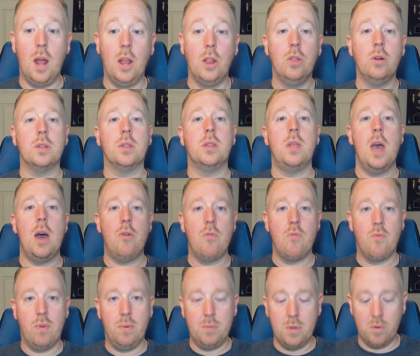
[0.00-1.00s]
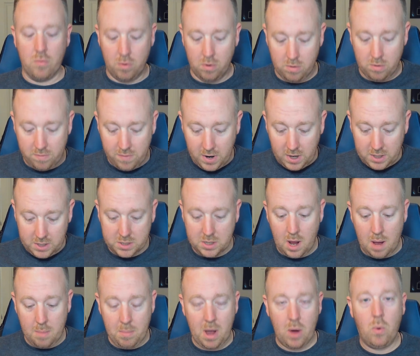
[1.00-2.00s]
And I looked down from the roof and I
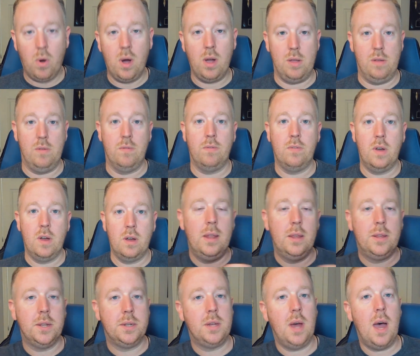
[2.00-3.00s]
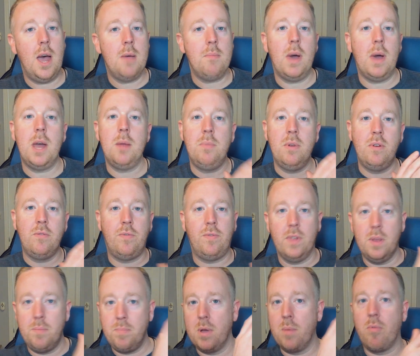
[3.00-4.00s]
saw my wife. And at the time I had been
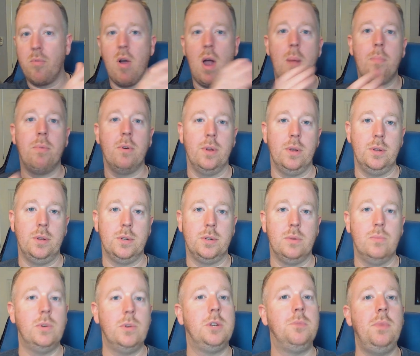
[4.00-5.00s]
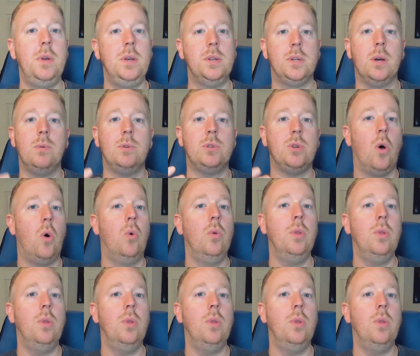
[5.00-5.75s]
flipping properties, which means I was